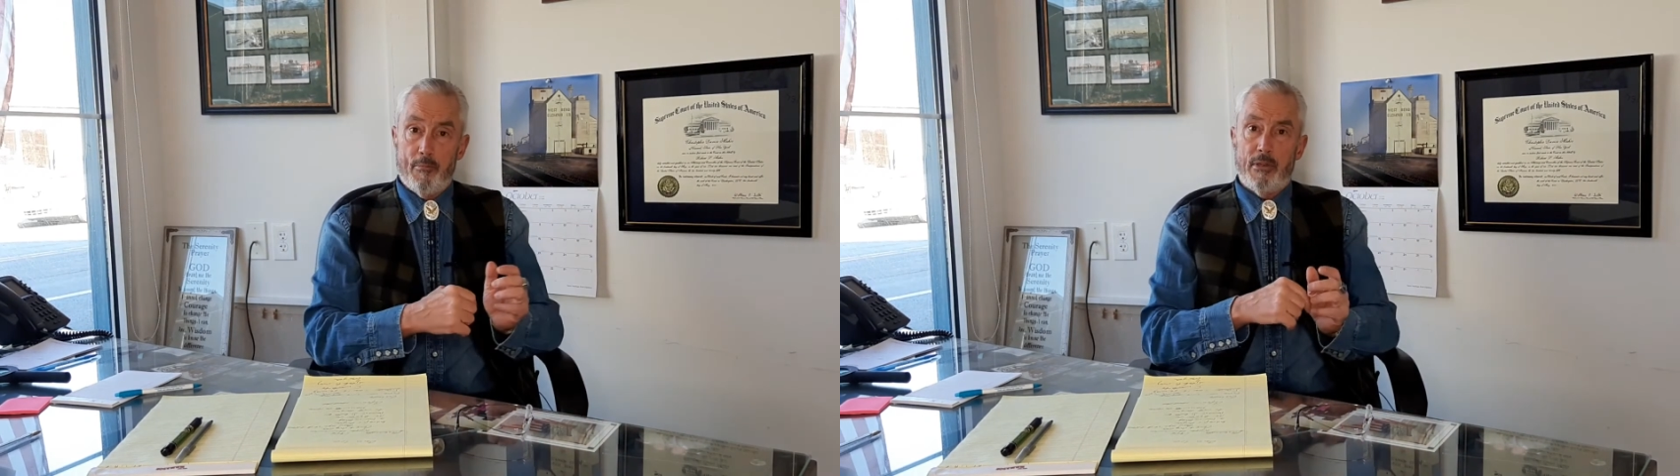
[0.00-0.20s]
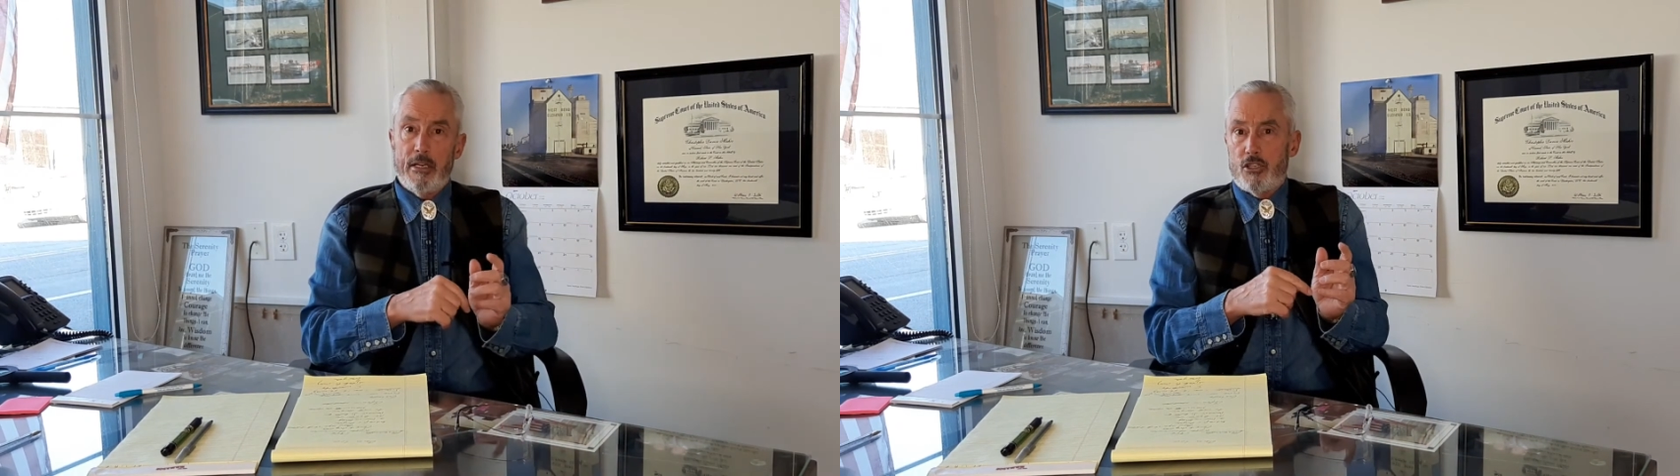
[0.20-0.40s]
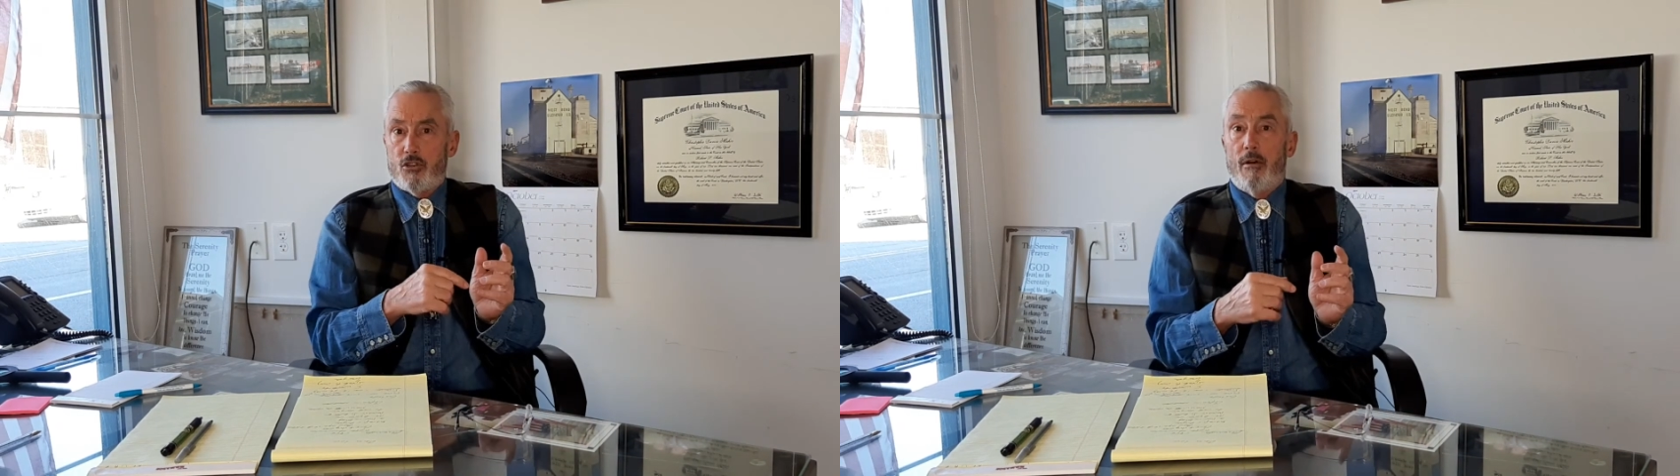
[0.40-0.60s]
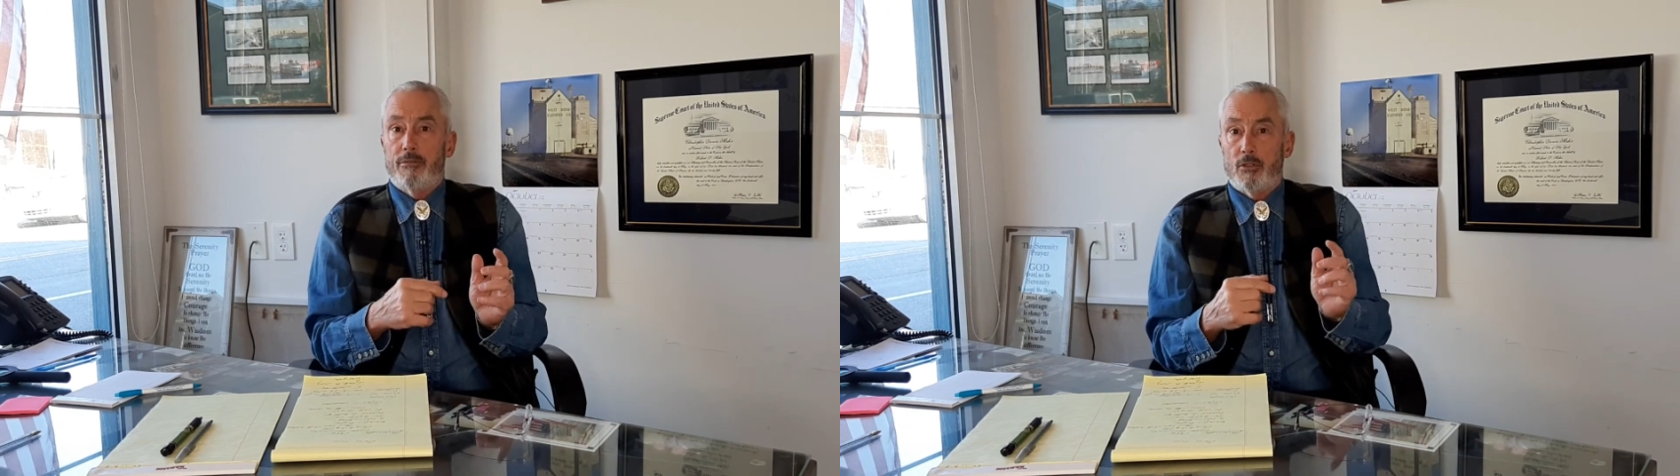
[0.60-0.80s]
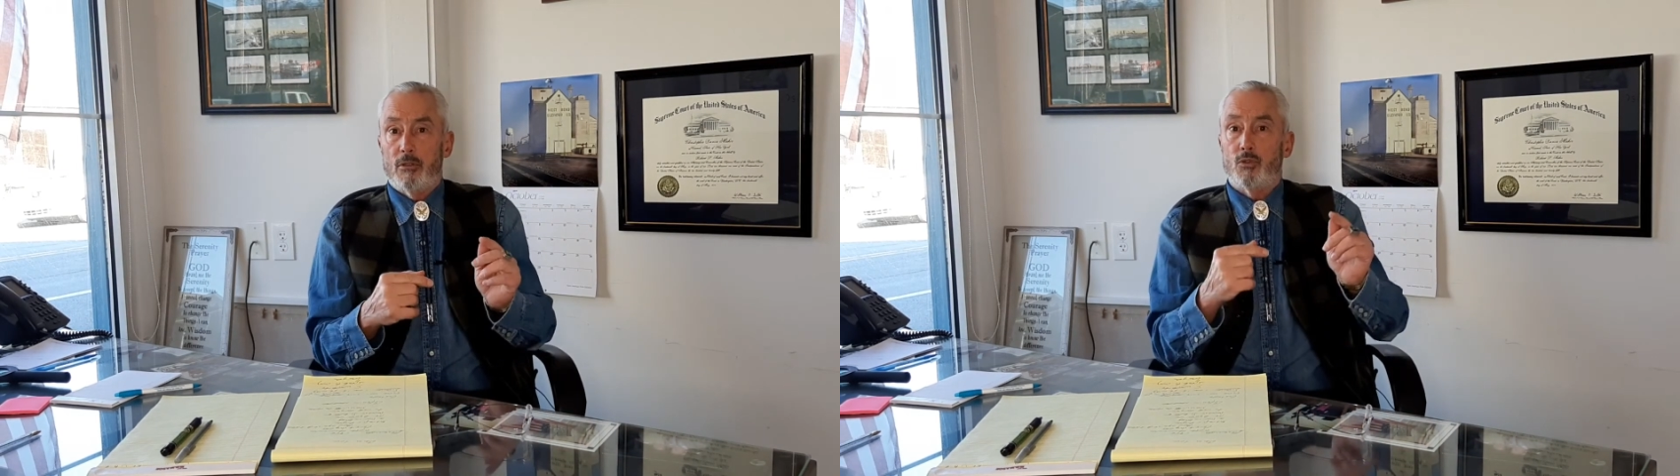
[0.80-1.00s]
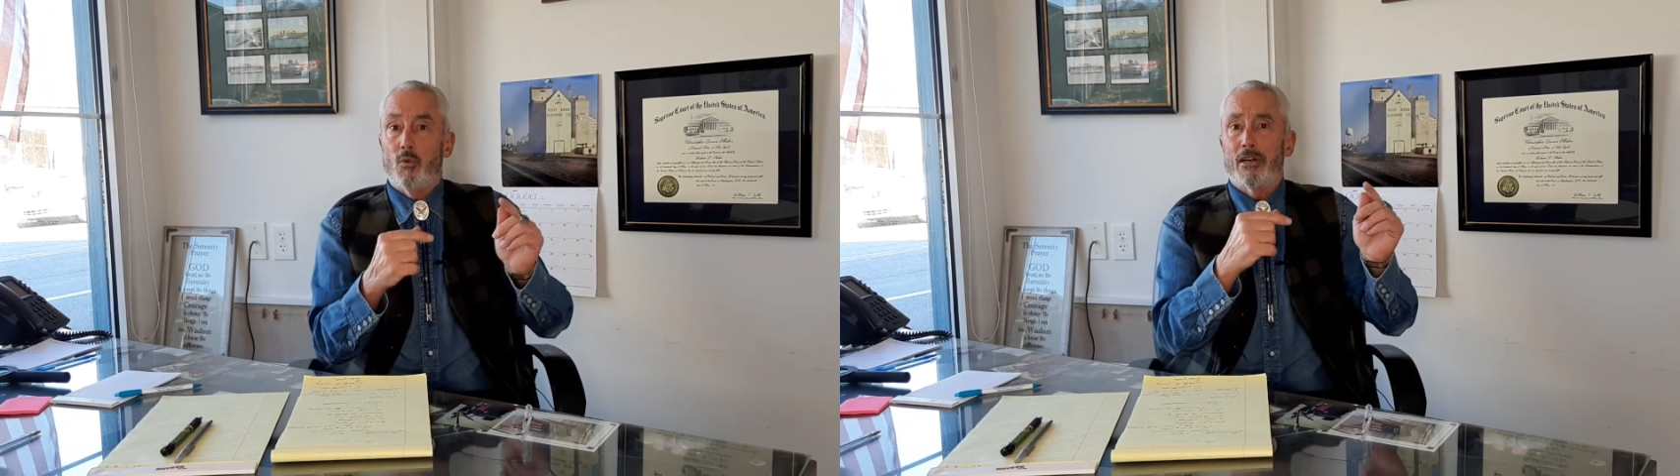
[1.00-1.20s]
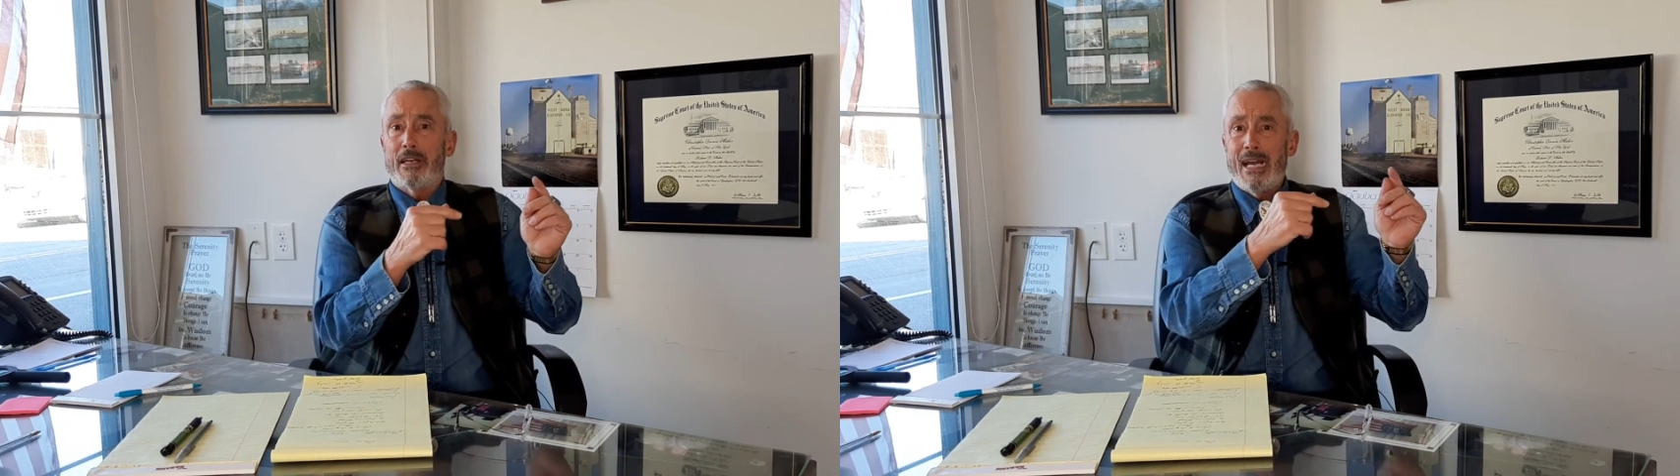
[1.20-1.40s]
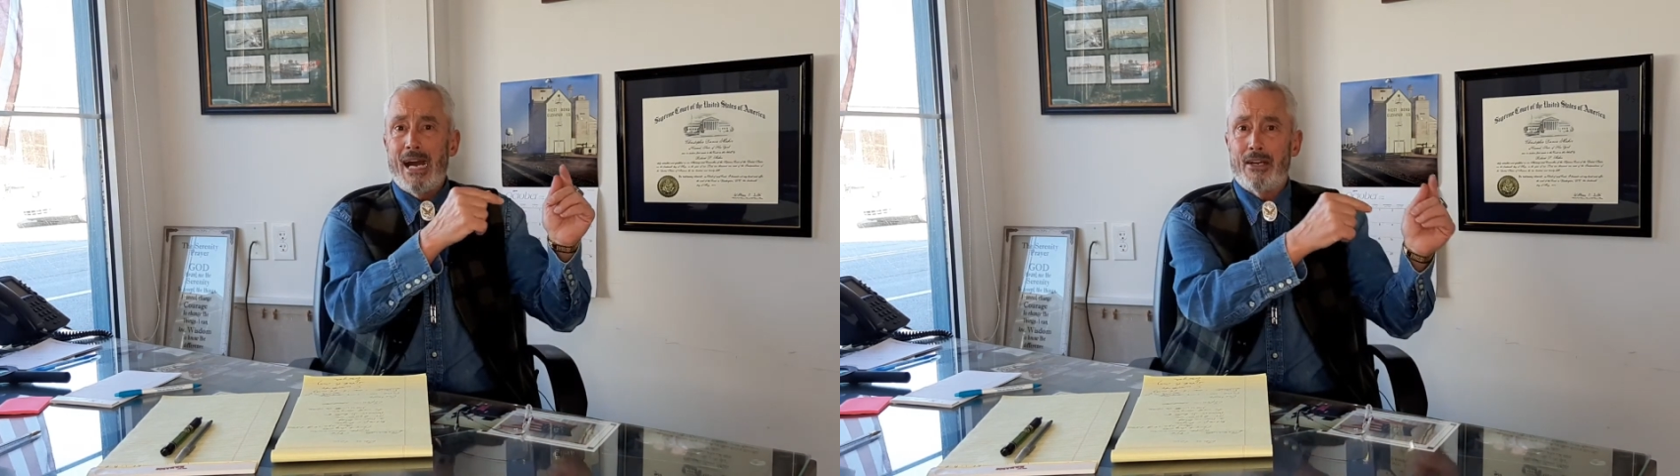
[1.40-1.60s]
police officer is
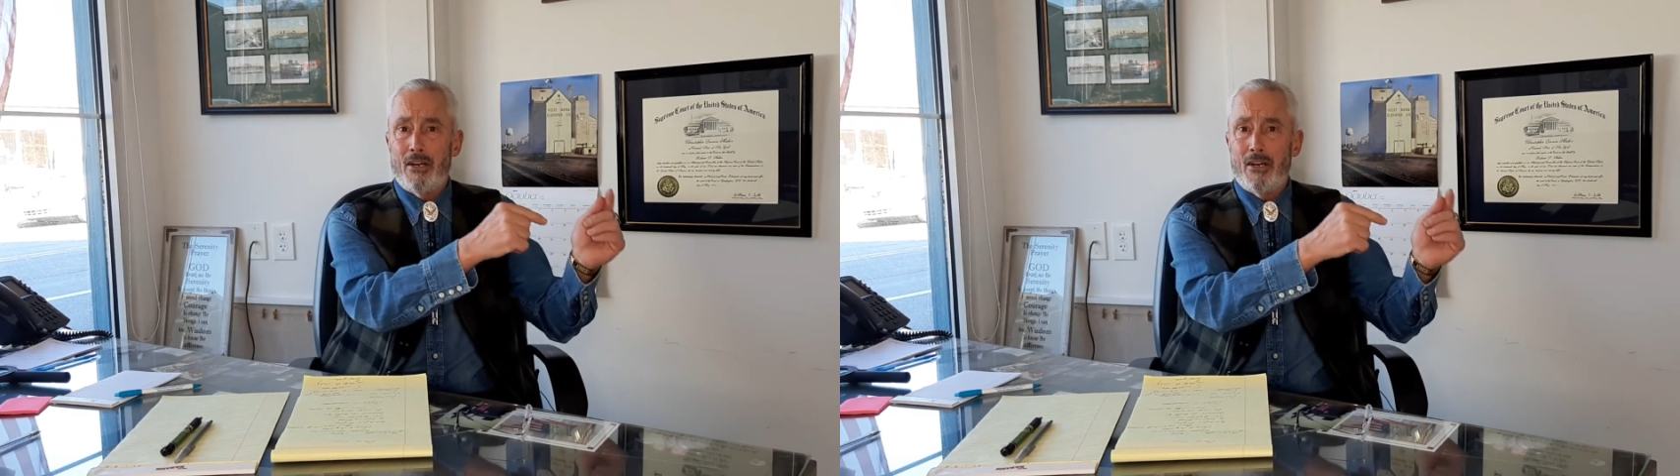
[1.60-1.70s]
working on